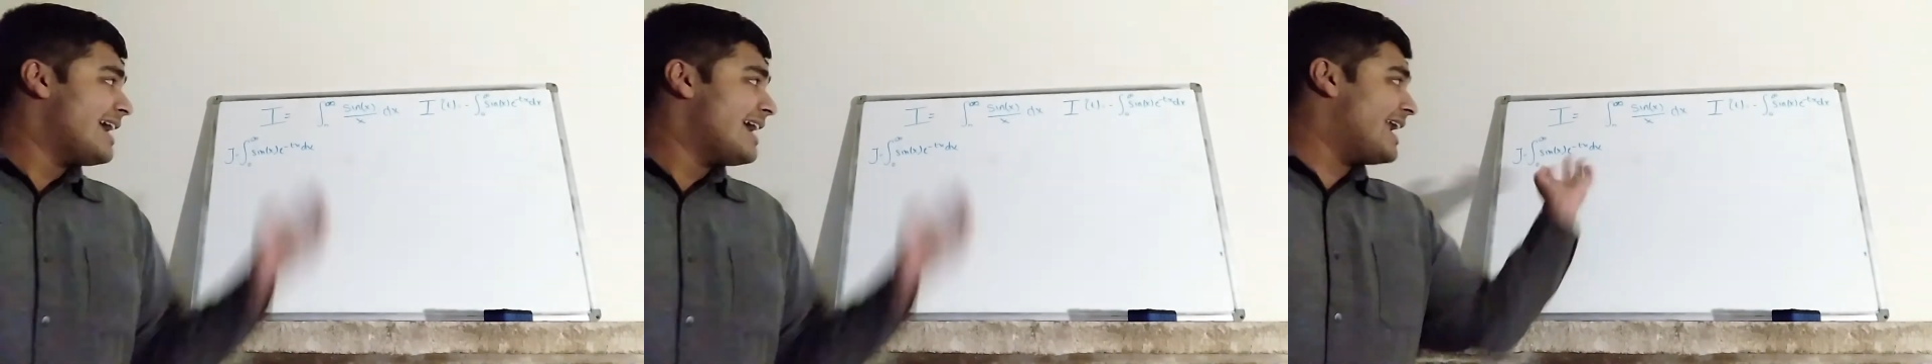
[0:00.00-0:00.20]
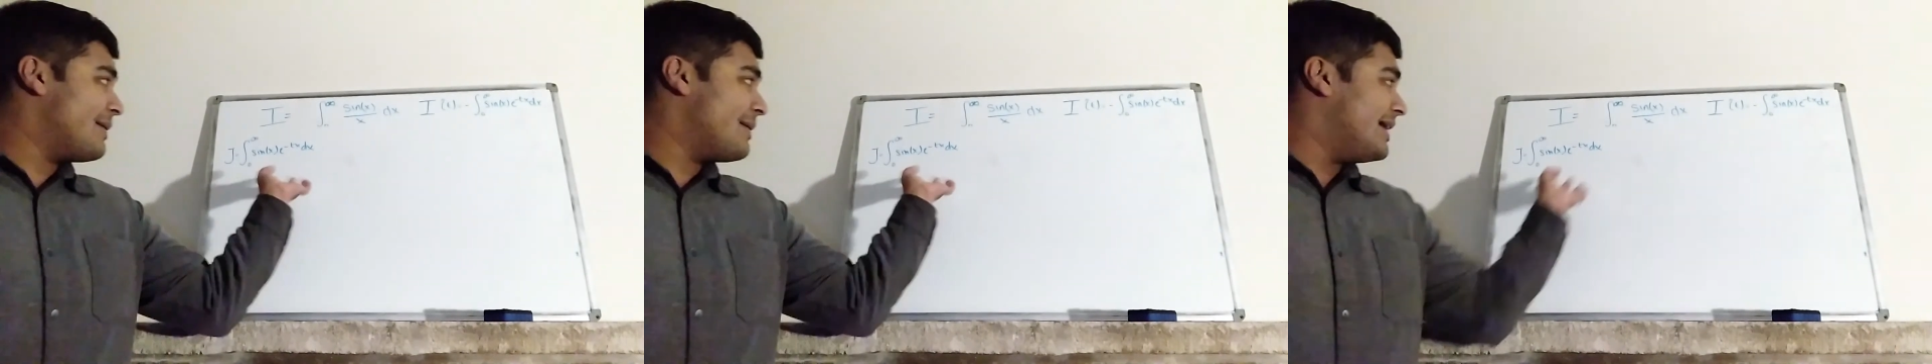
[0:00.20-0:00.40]

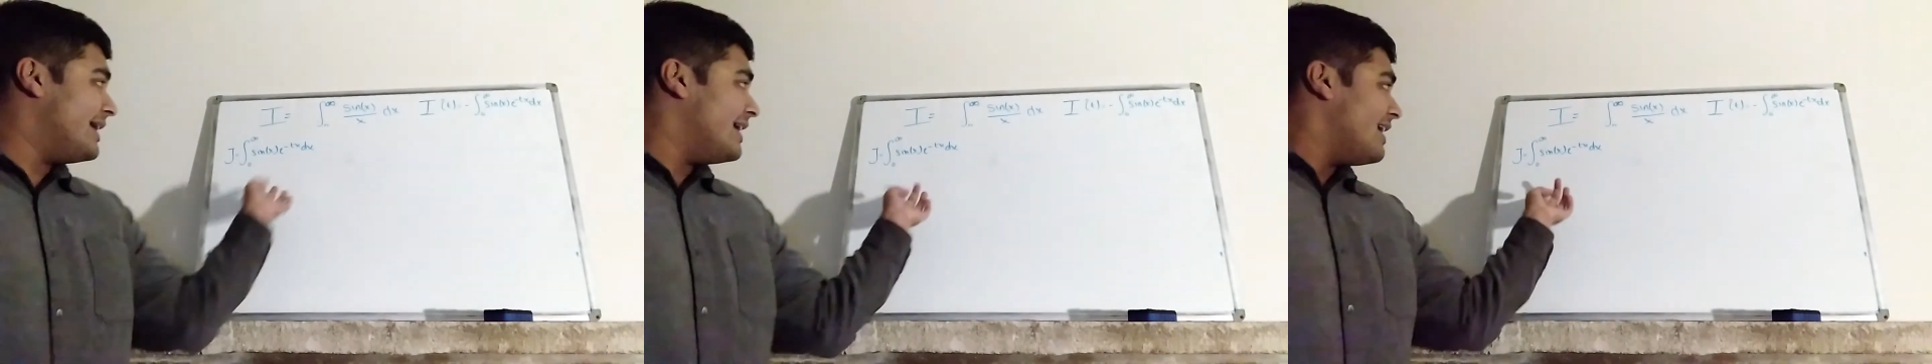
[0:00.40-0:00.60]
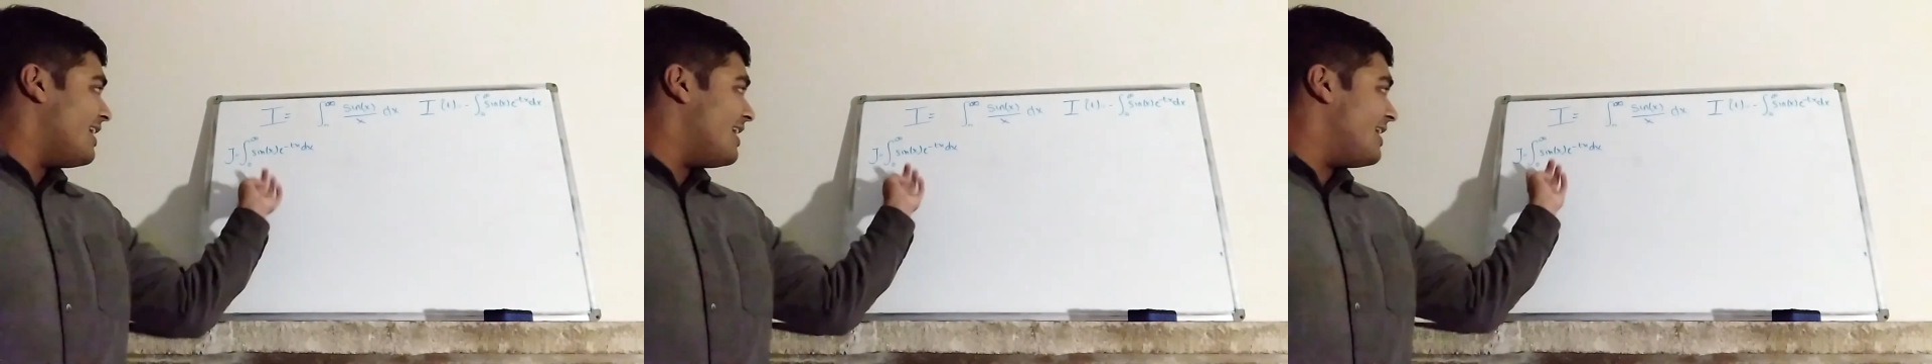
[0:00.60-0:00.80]
Anyway,
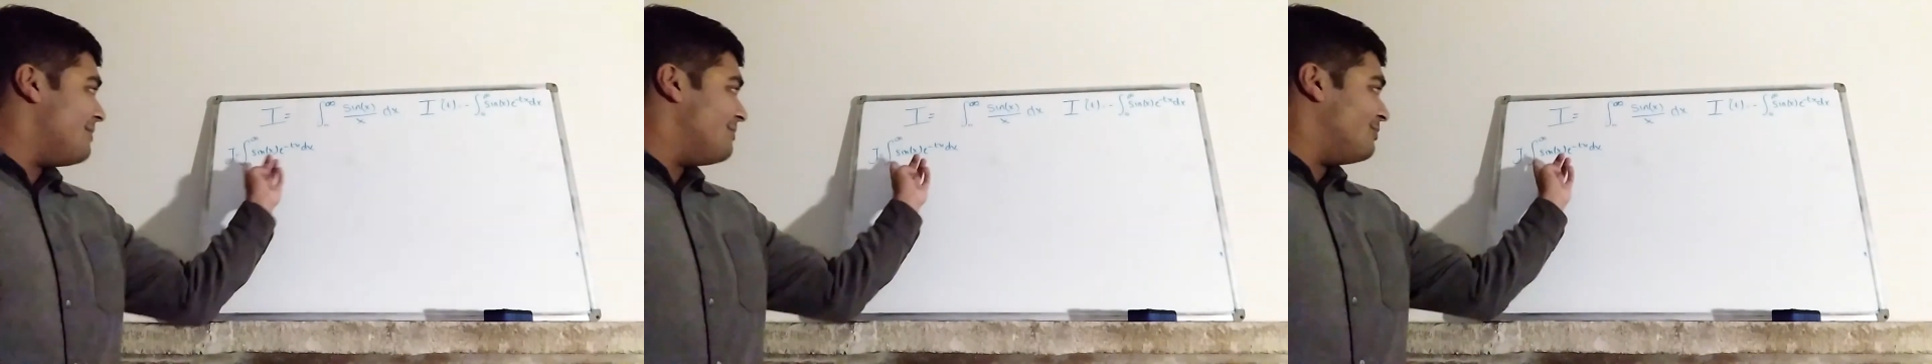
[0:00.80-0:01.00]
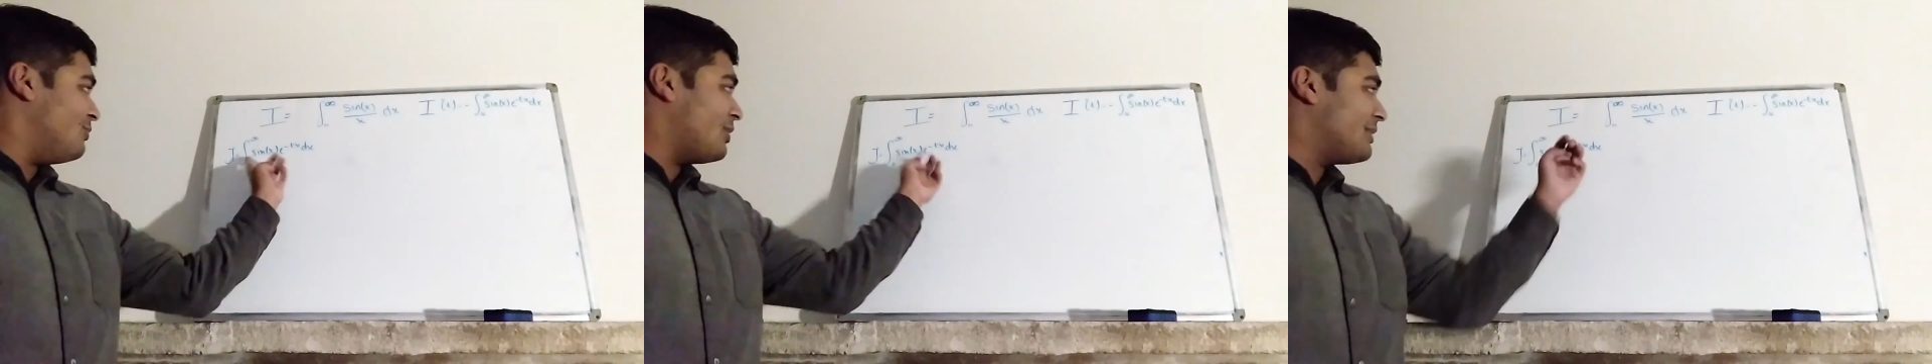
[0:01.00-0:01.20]

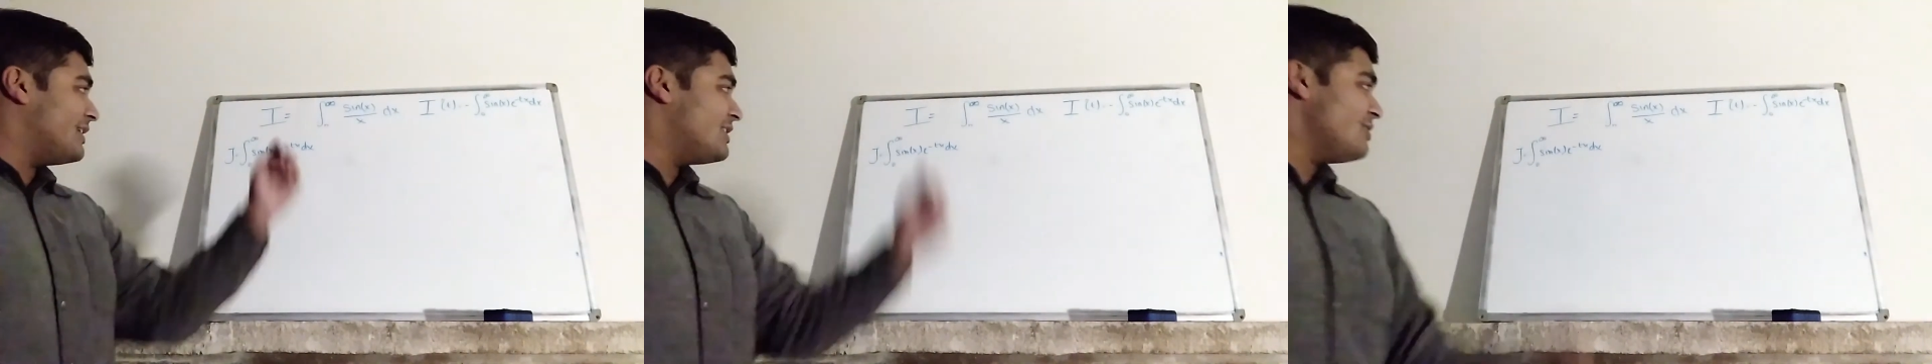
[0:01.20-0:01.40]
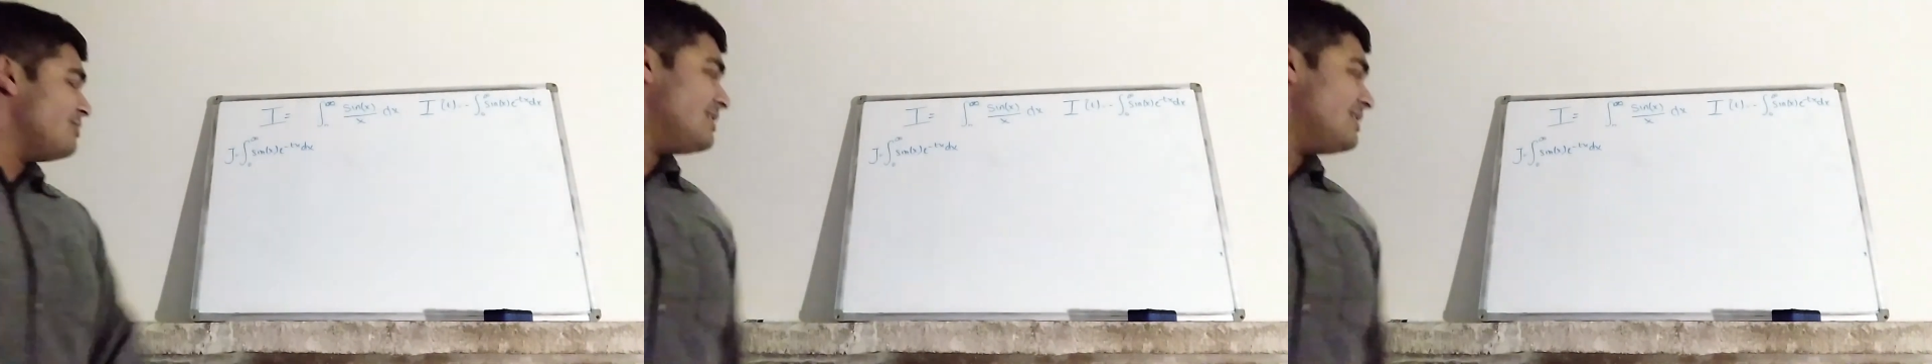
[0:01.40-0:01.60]
um, what I'm
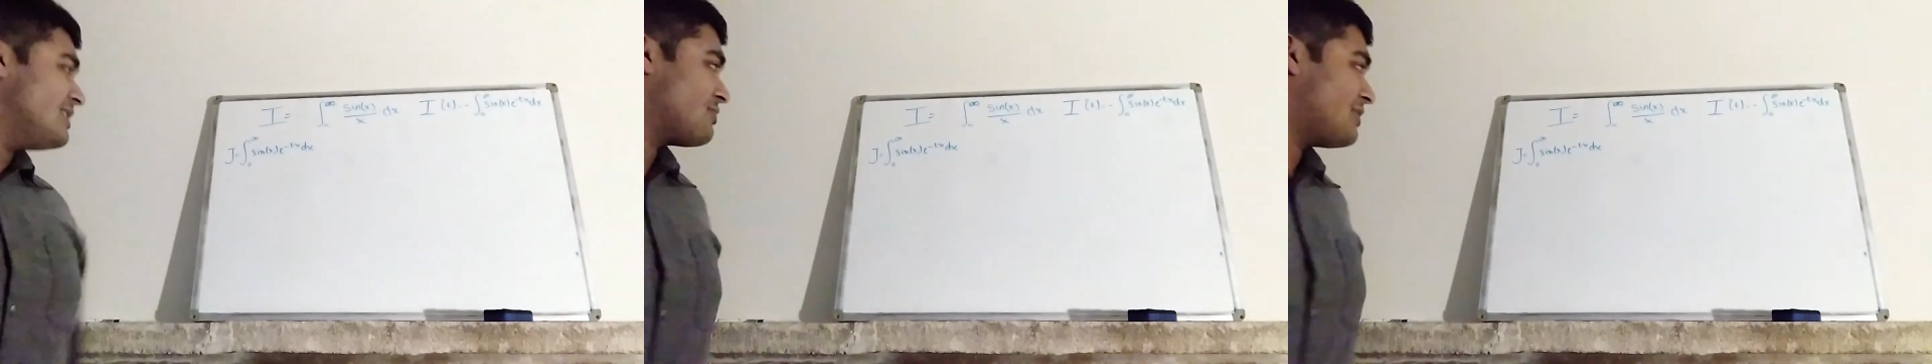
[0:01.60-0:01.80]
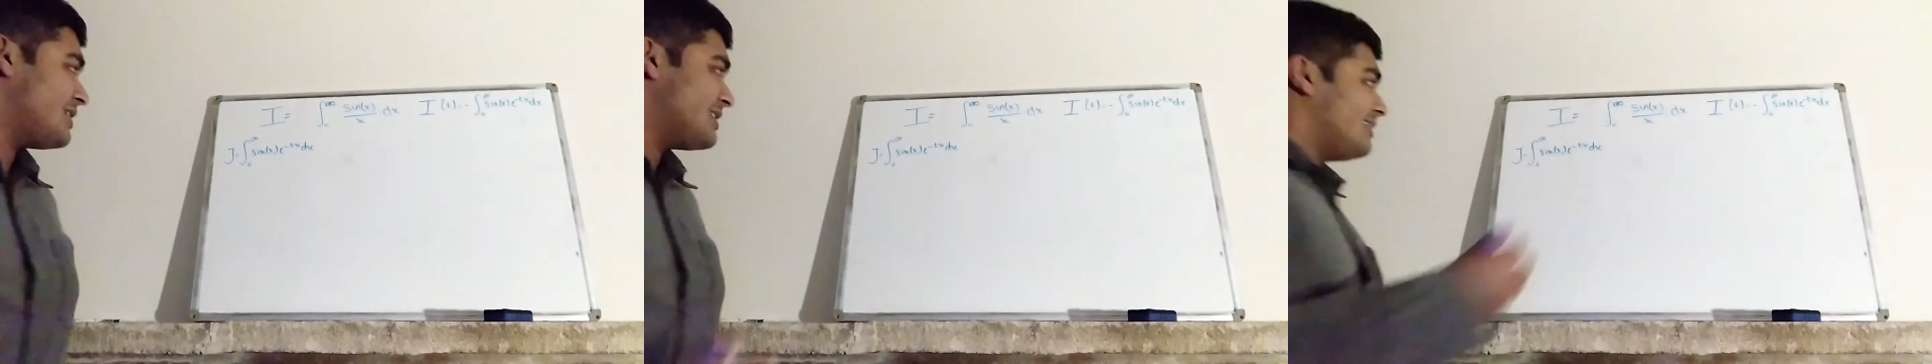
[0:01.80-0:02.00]
going to do
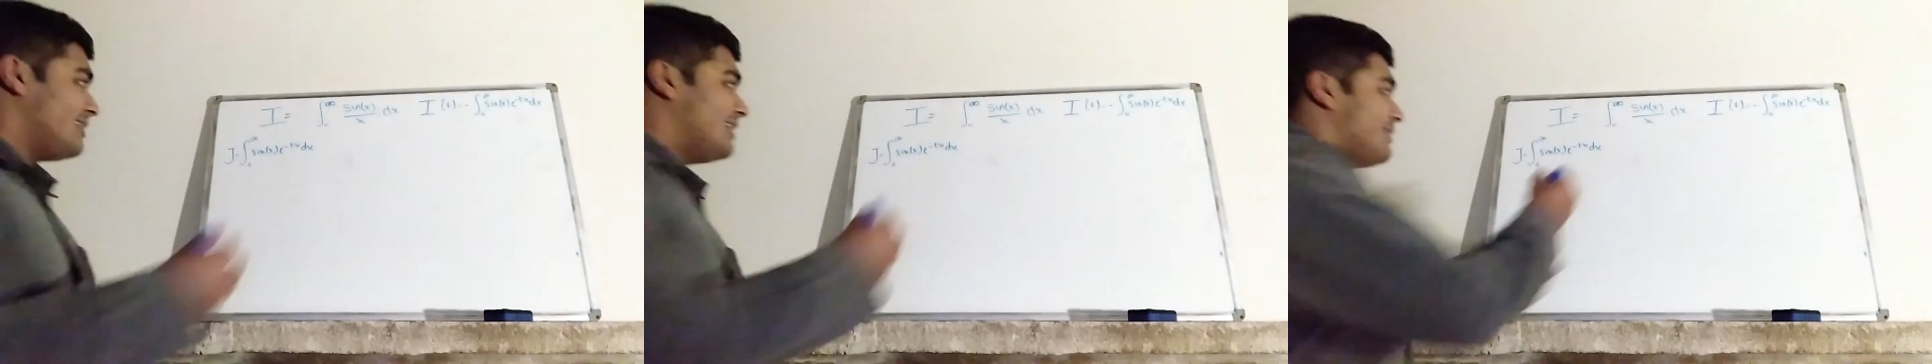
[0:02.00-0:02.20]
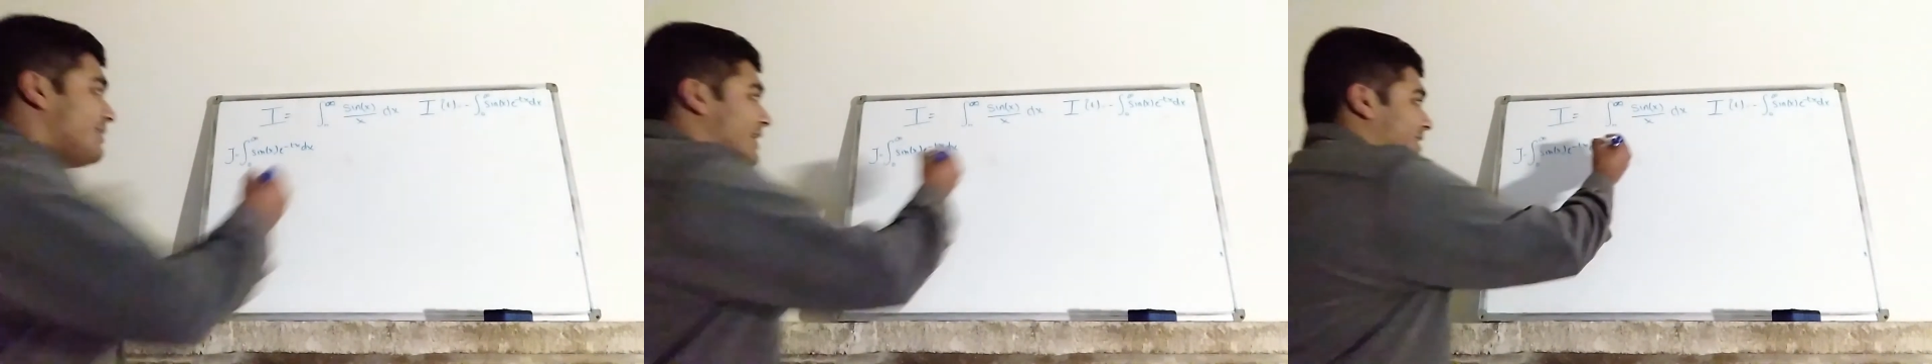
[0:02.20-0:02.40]
is write
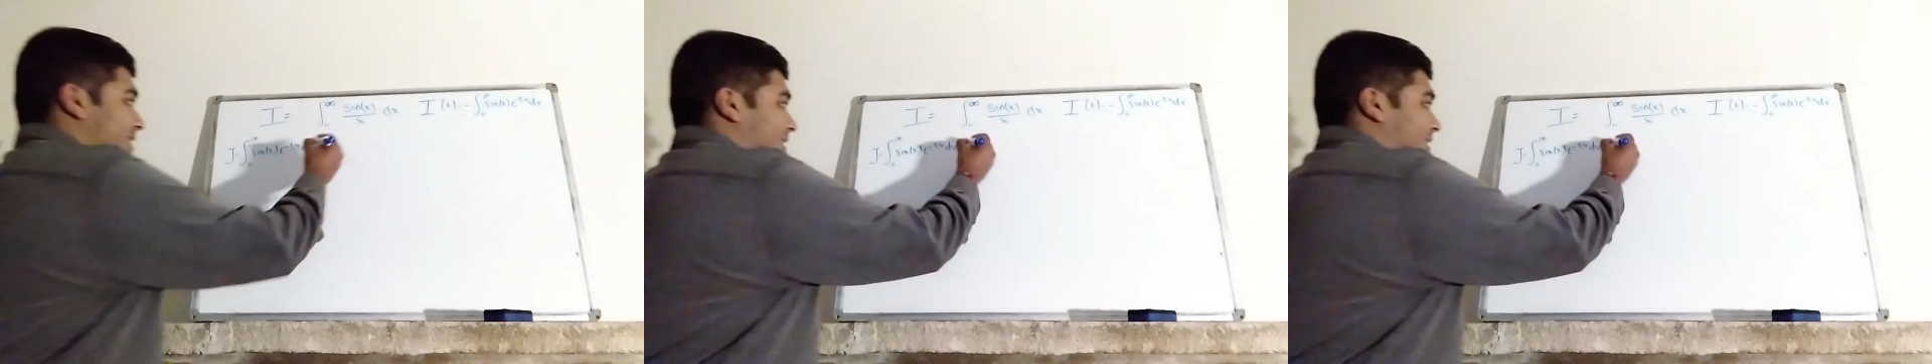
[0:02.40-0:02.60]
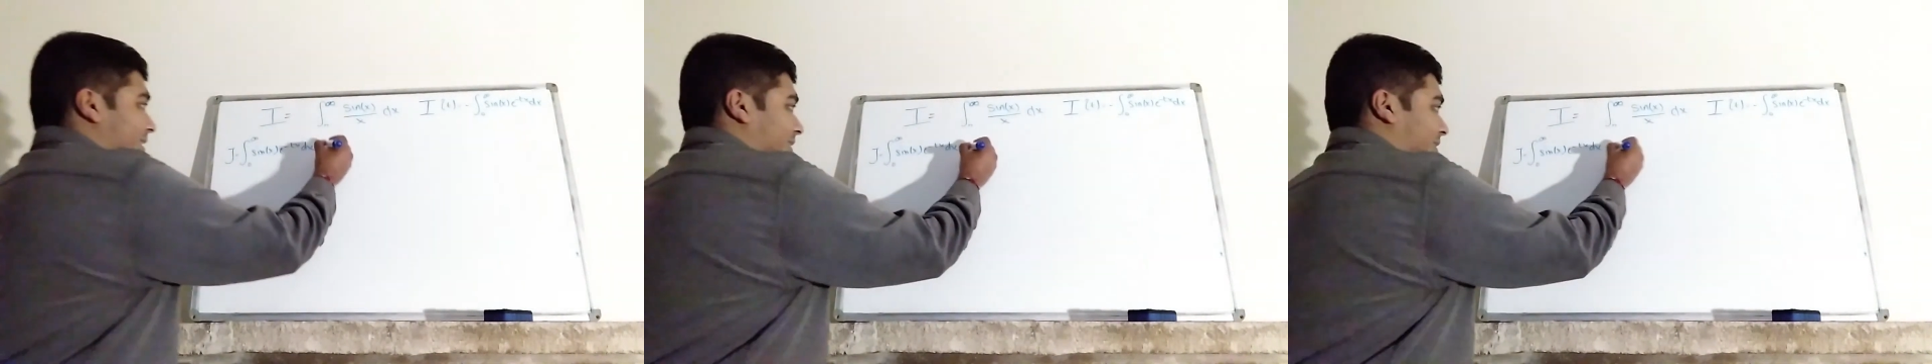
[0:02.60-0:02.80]
sine of
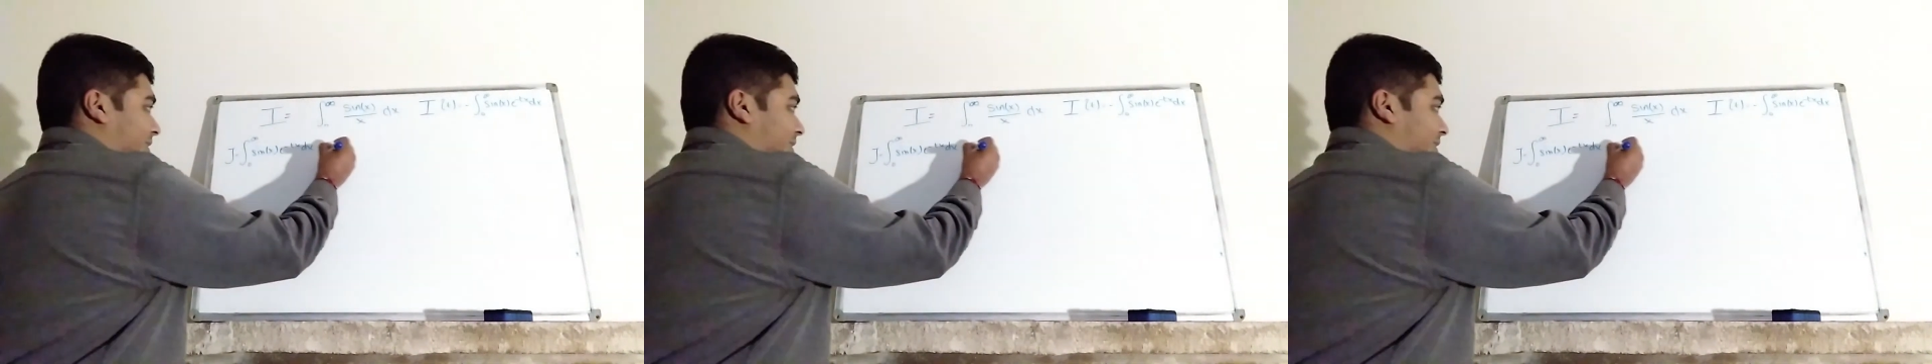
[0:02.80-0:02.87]
x